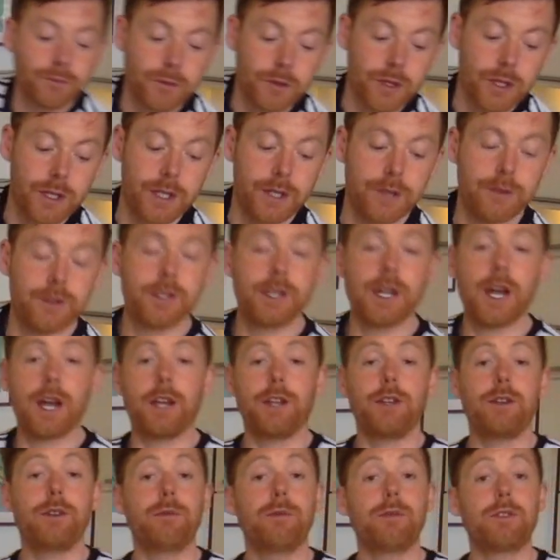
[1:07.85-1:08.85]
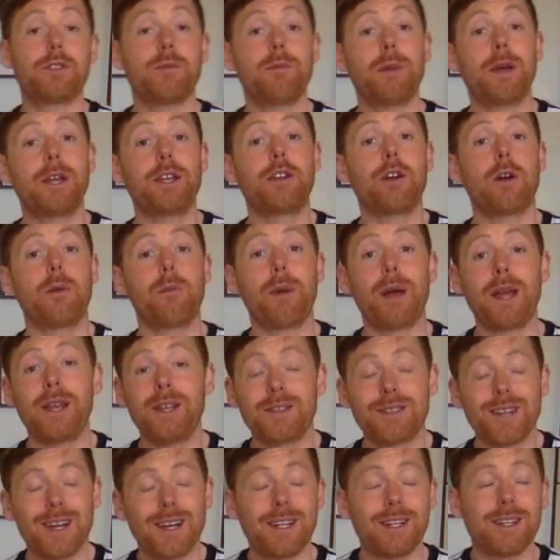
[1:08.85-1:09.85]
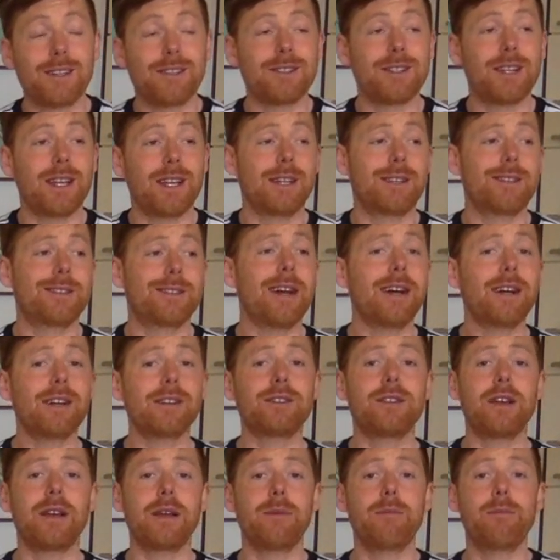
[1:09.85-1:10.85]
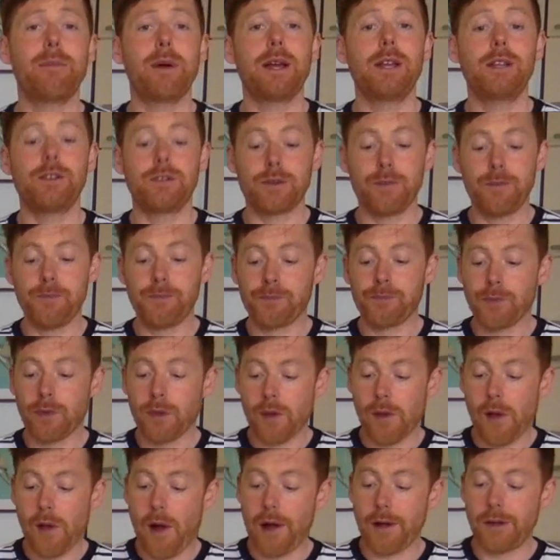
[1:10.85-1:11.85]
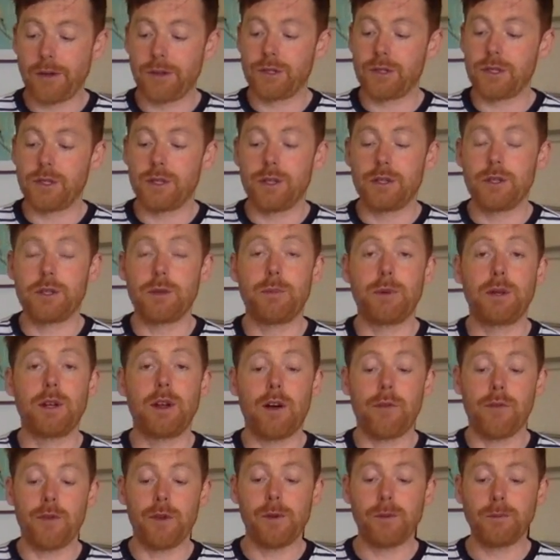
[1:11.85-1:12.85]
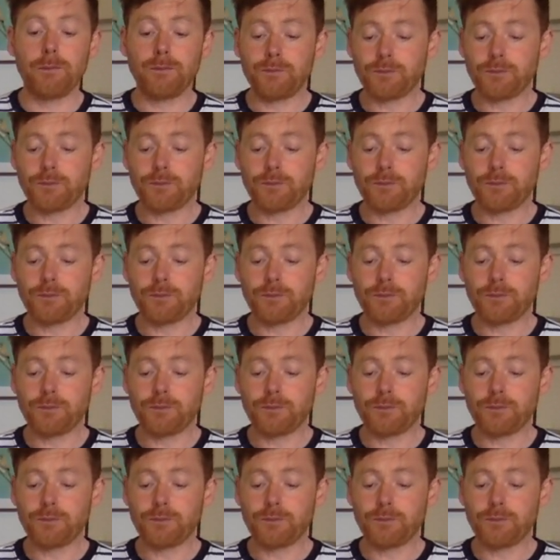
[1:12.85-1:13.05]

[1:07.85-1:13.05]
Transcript: you need to make your base, and it's the exact same base as the banoffee.